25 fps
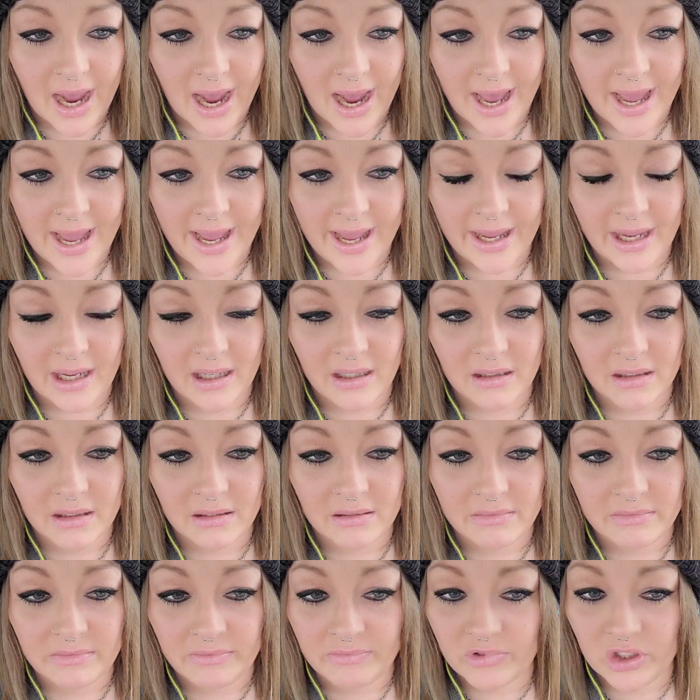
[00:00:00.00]
I
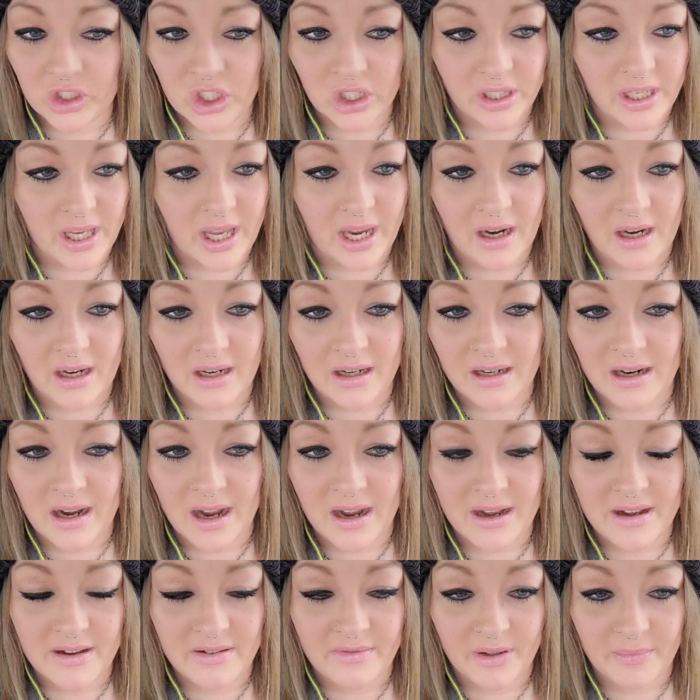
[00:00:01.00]
took care
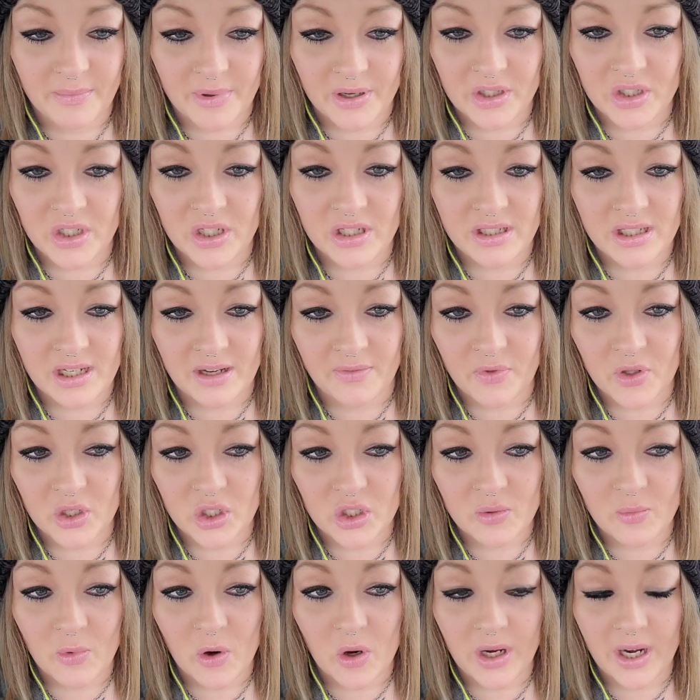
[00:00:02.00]
of a bunch of stuff
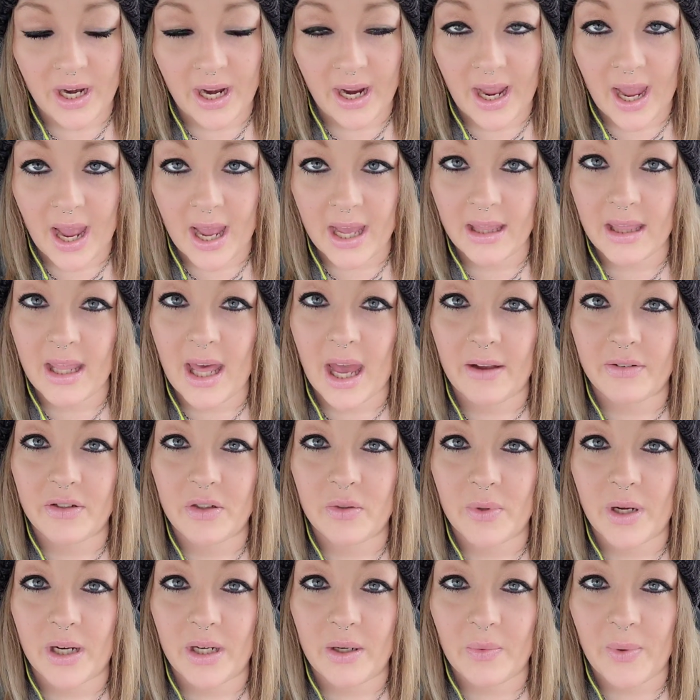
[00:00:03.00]
this morning. I
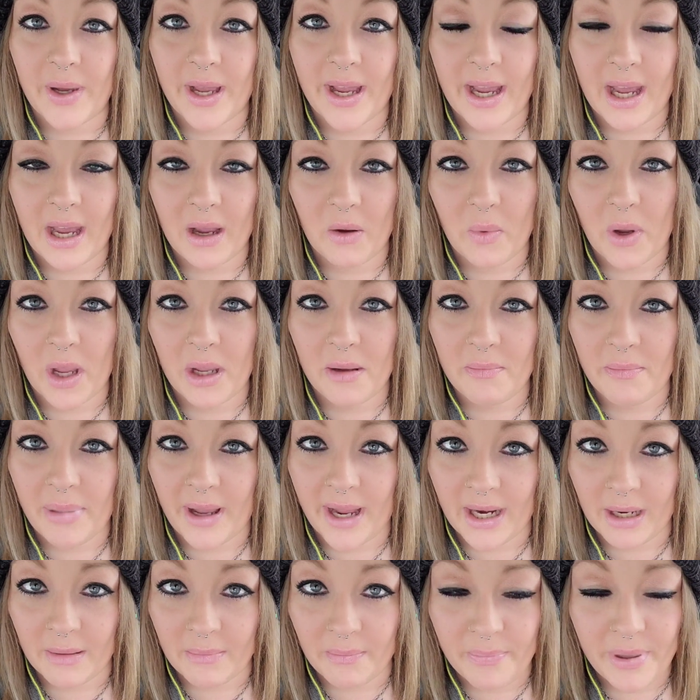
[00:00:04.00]
left right away. I went and
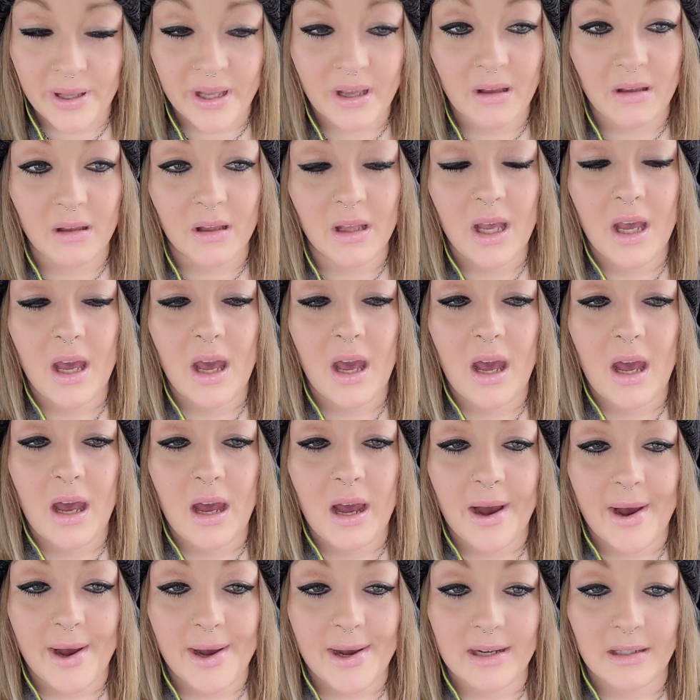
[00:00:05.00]
paid a bill.
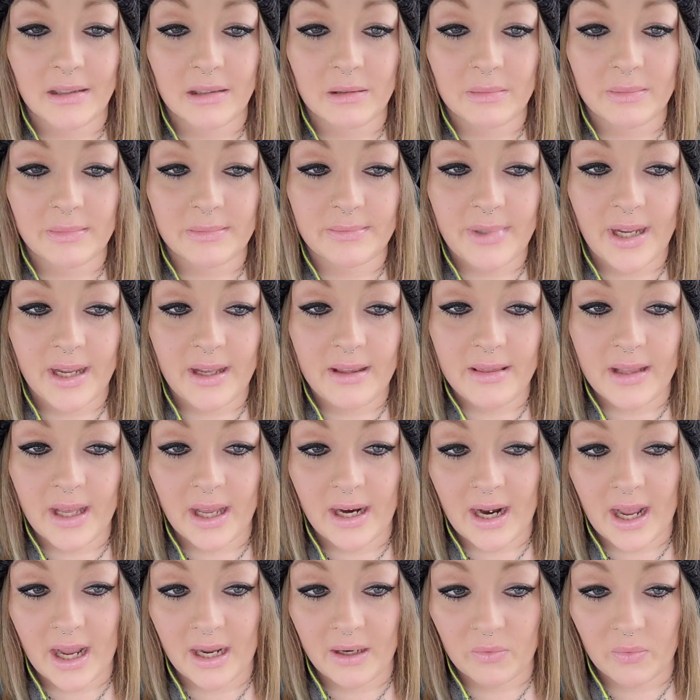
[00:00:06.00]
Um, and
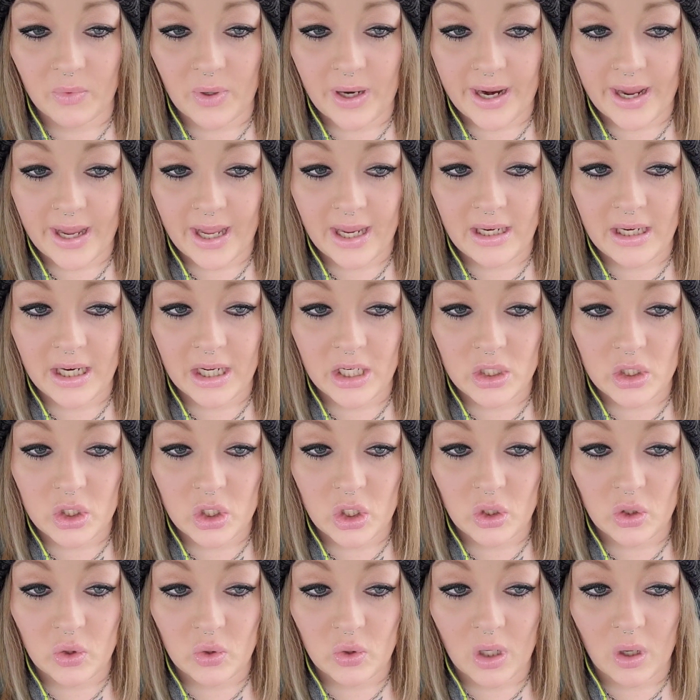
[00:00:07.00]
then I ran
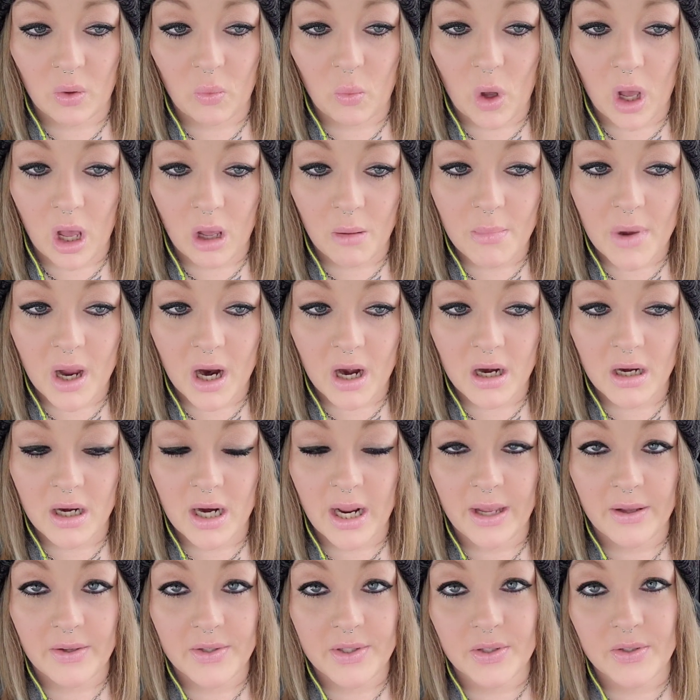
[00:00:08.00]
to Walmart.
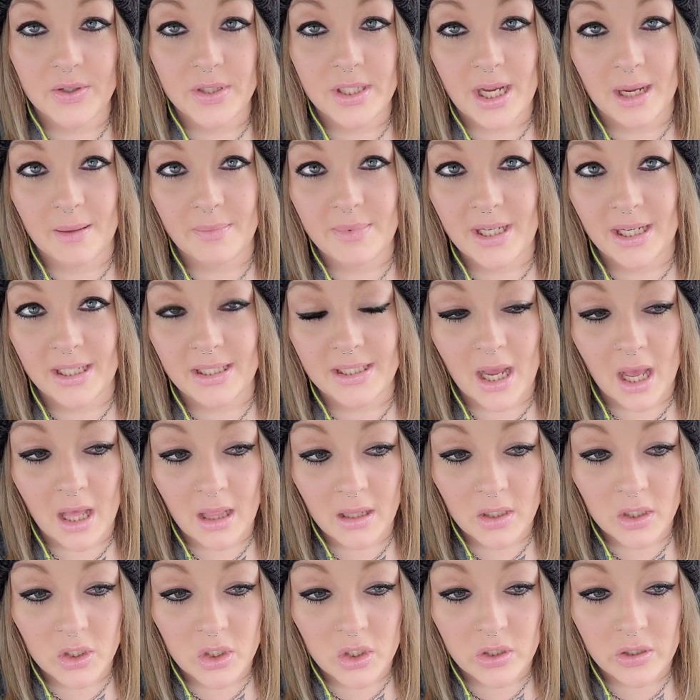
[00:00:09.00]
I also stopped at
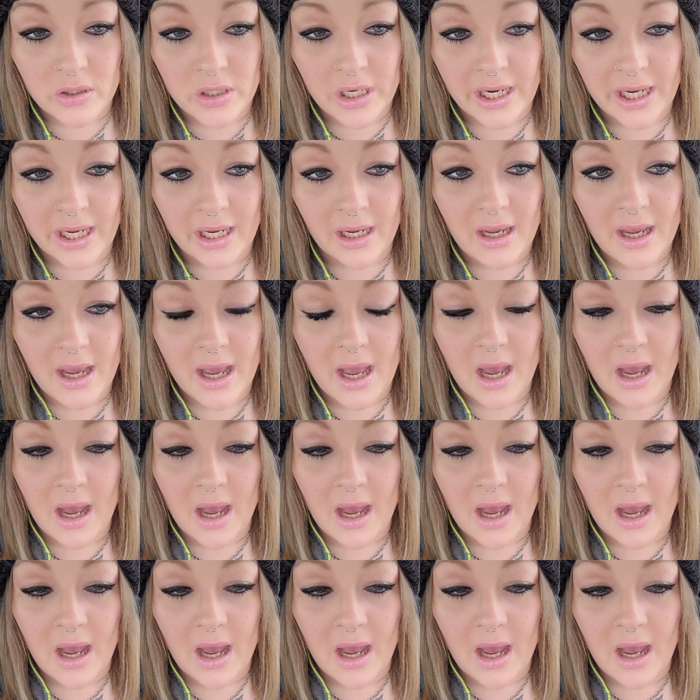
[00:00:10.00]
Dollar Tree.